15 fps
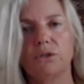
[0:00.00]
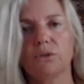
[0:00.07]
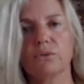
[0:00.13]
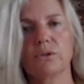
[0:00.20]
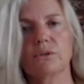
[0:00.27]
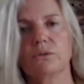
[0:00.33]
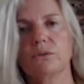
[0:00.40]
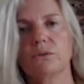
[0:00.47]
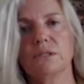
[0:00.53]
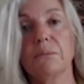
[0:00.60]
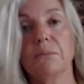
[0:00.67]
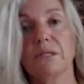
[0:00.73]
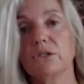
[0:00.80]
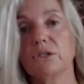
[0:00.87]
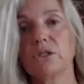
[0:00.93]
do it as
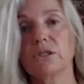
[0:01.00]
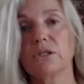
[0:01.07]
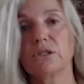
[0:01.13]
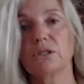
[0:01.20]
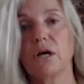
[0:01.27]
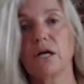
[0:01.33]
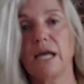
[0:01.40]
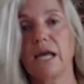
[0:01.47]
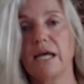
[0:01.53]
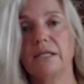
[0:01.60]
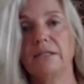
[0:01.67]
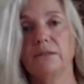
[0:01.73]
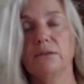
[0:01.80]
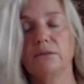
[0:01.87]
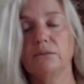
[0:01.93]
much as I
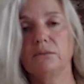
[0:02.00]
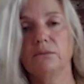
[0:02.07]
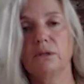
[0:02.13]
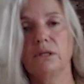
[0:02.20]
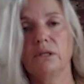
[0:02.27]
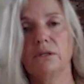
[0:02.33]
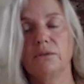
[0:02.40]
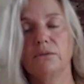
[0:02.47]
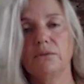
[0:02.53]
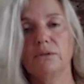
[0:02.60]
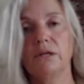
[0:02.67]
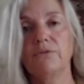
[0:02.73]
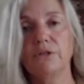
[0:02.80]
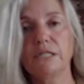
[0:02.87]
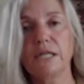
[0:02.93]
can
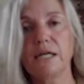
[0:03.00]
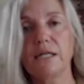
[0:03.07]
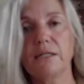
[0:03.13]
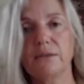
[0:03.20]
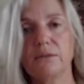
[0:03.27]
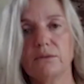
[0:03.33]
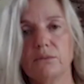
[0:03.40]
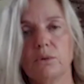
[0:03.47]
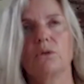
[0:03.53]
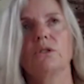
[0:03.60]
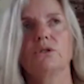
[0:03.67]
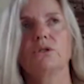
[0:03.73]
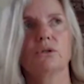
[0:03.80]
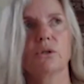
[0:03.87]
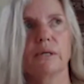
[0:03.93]
every day. Well, I
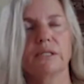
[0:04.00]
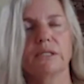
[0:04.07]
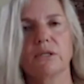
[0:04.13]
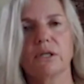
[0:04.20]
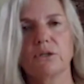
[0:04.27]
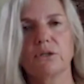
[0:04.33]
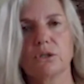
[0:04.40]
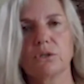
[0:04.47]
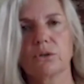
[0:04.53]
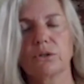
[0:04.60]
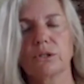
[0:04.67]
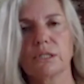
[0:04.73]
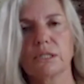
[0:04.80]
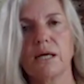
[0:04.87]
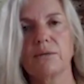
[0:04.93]
don't go outside and just look at
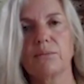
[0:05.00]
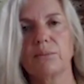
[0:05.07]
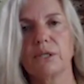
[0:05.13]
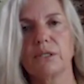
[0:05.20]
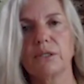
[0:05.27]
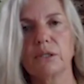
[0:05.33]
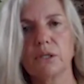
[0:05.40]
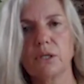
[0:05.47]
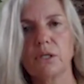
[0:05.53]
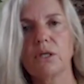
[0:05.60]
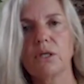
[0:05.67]
the sun, but